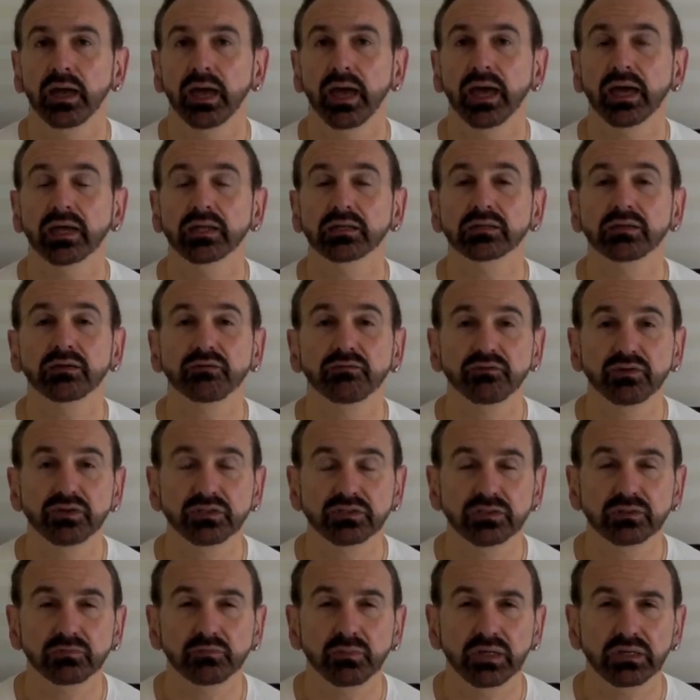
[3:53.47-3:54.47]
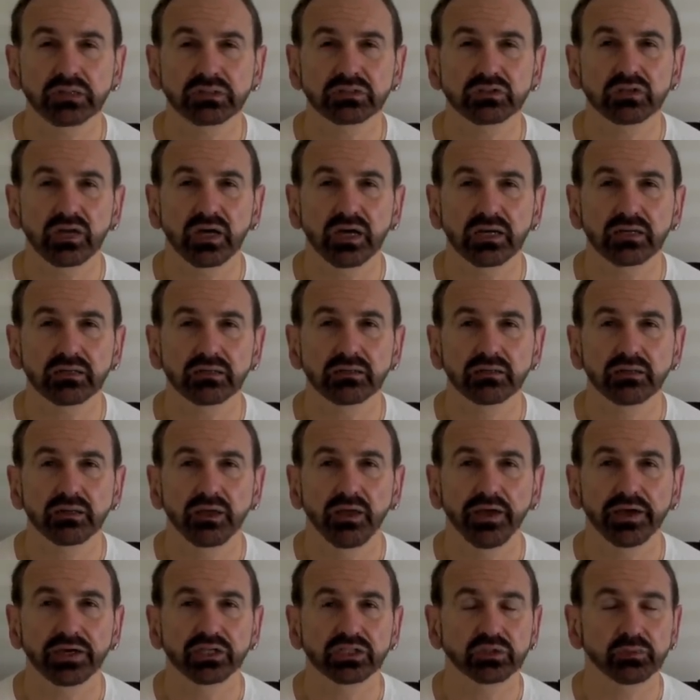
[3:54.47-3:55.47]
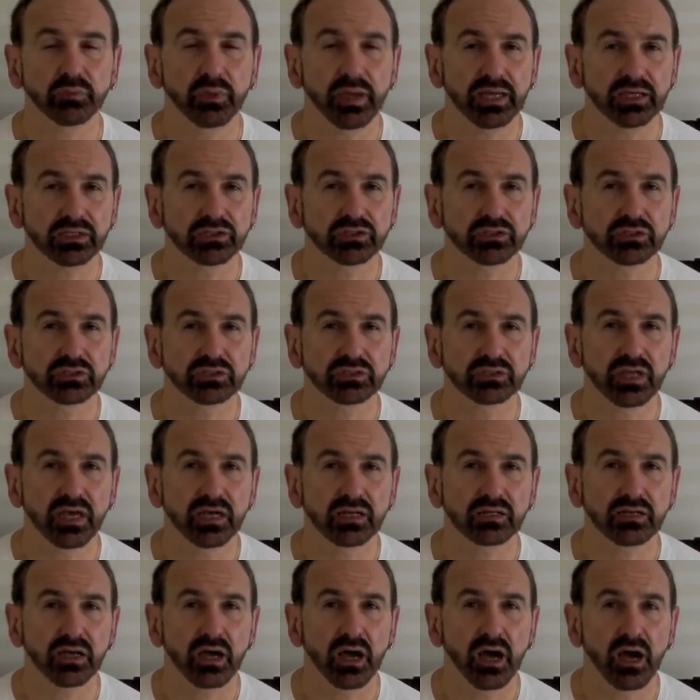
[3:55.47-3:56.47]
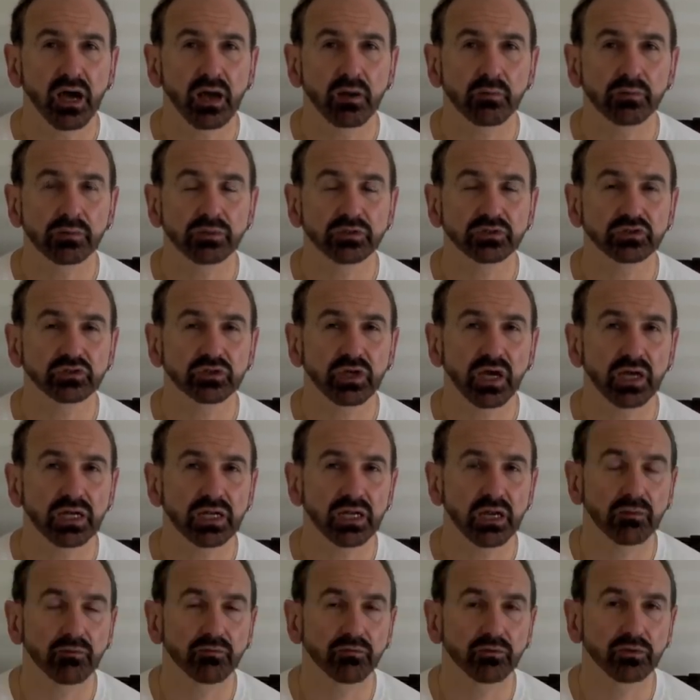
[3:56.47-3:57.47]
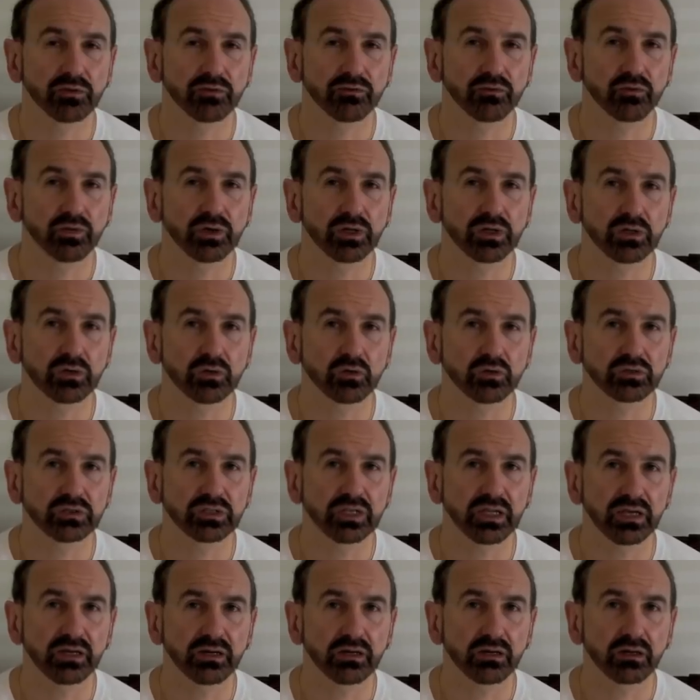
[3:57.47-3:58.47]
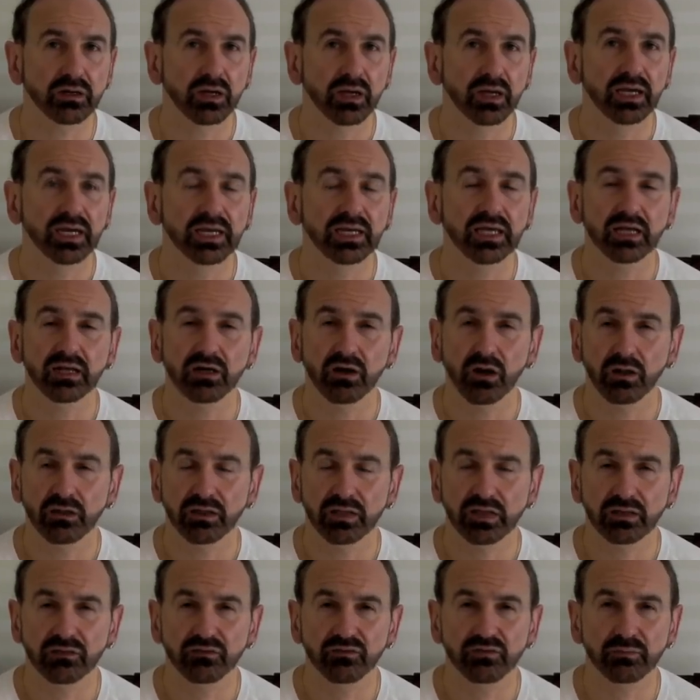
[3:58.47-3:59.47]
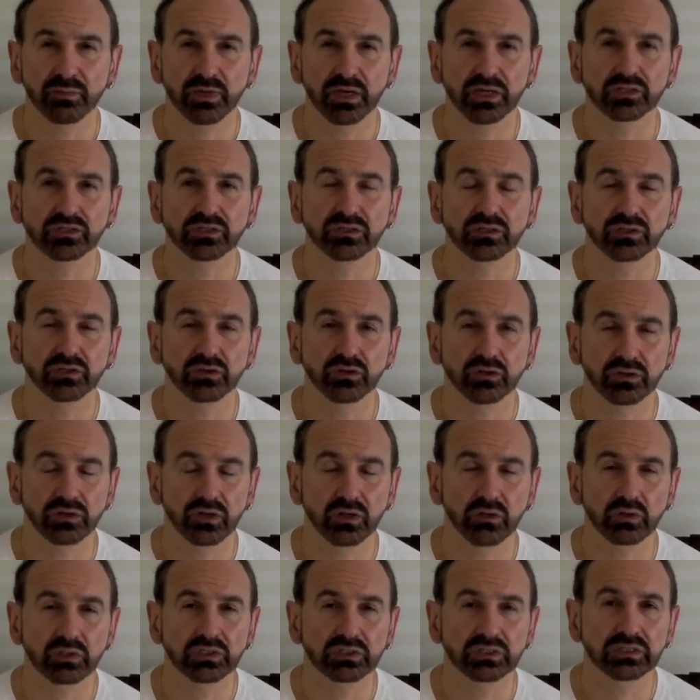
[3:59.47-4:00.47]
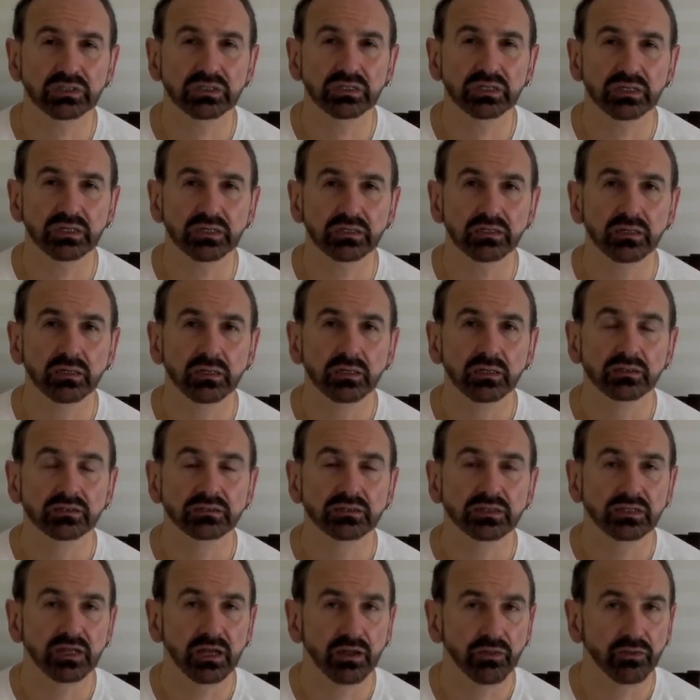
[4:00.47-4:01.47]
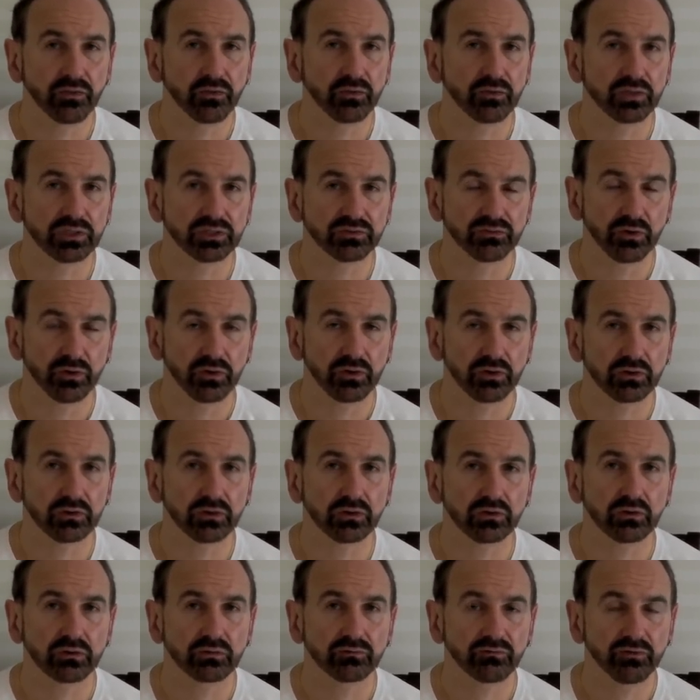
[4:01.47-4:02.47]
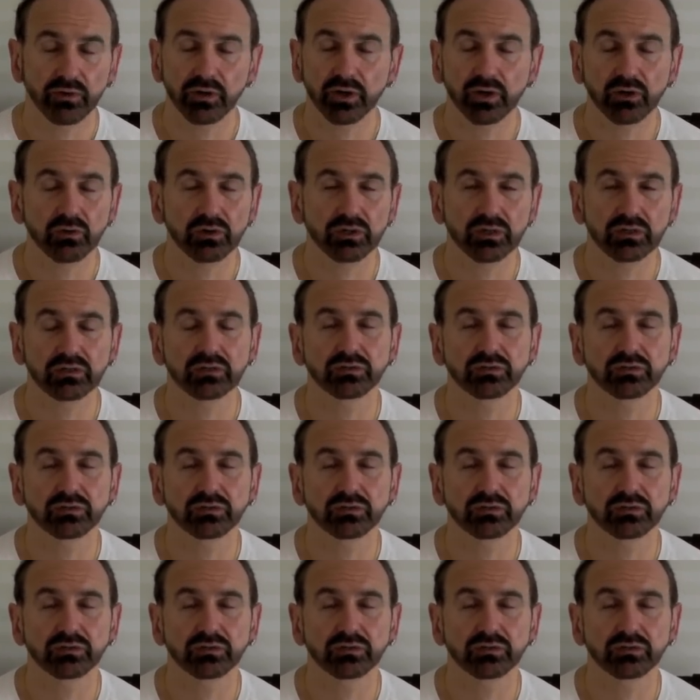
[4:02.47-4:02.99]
And visit my site, expansions.com, sign up for the free newsletter, get all the information that you're going to need to get through this very, very quickly.